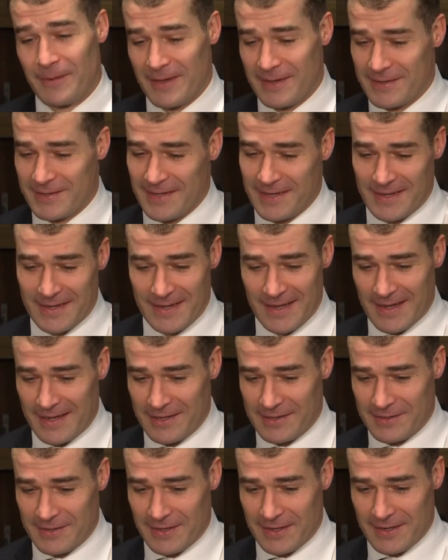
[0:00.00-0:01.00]
He's
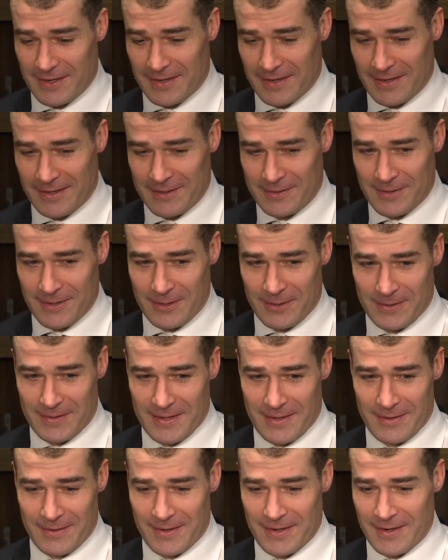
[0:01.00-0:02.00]
got
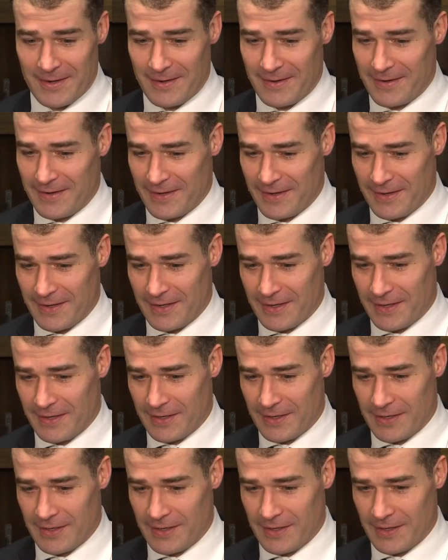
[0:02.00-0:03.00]
another gear, and he
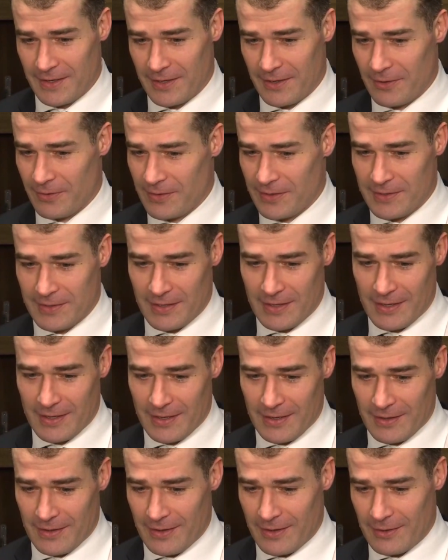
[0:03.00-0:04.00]
kind
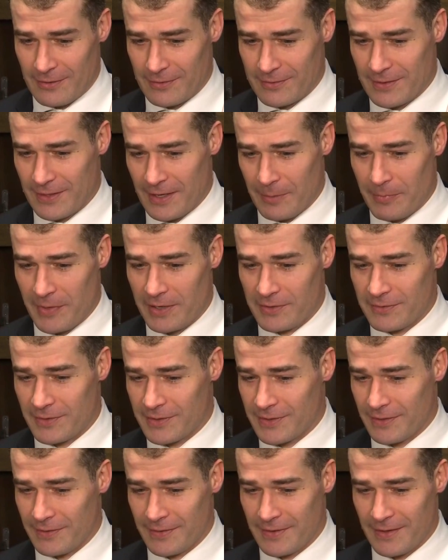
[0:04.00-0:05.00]
of looks like a
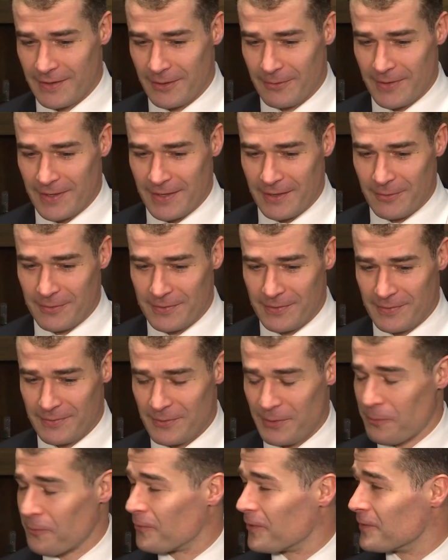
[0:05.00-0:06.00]
matrix out there, the way he
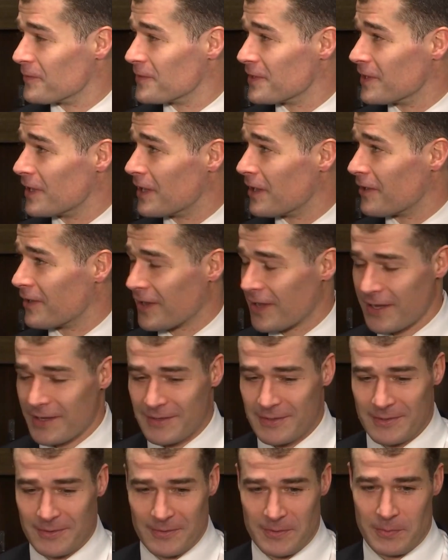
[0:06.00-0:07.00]
goes, weaves in and out of
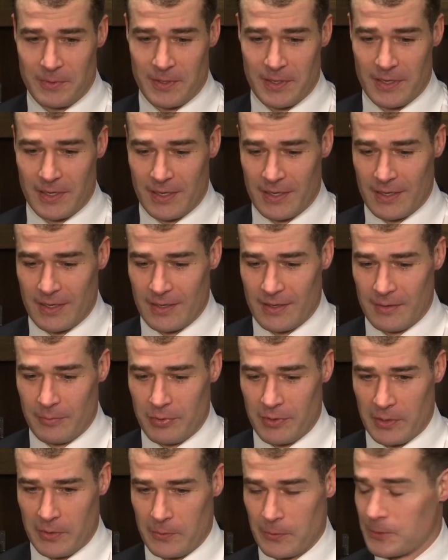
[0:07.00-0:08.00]
guys, so it's pretty
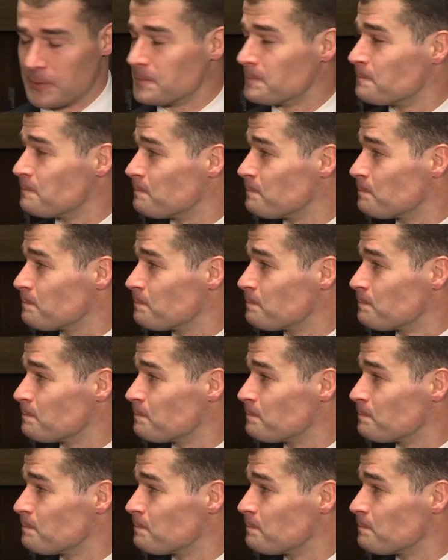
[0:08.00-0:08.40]
cool.